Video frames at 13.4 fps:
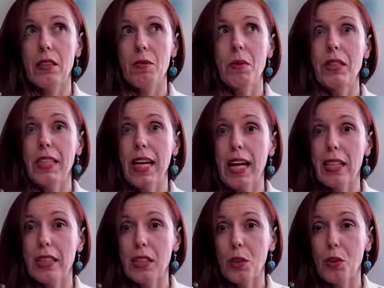
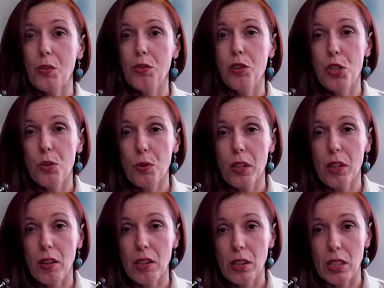mentality of
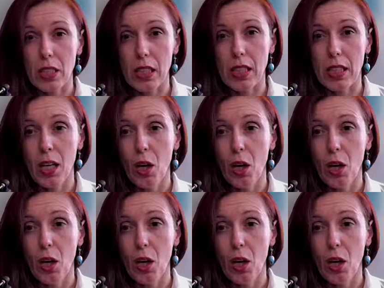curiosity,